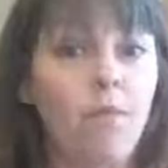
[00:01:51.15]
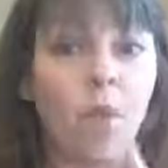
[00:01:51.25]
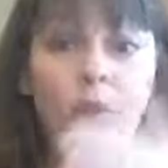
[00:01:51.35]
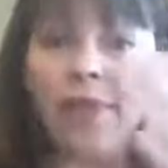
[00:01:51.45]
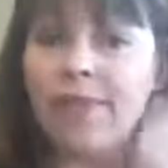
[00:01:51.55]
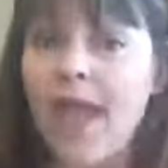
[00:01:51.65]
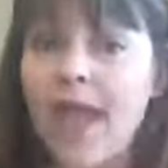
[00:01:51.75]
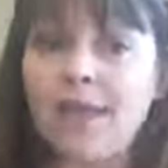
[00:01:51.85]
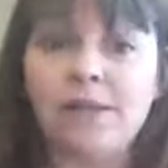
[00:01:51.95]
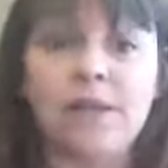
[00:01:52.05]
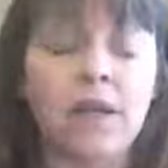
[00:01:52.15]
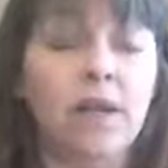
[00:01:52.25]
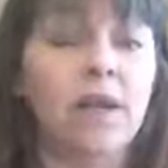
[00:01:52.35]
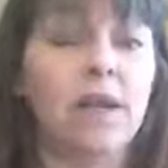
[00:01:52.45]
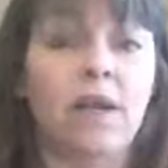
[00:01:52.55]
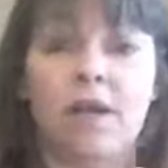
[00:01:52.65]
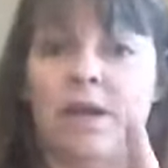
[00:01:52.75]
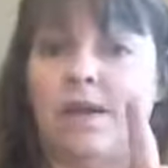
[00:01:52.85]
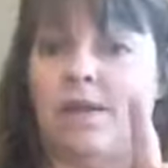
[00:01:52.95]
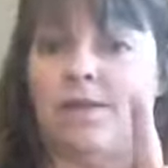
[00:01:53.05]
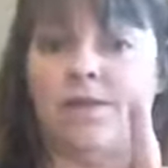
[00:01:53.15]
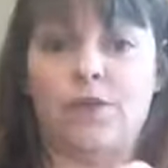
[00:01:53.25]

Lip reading: We're at the end of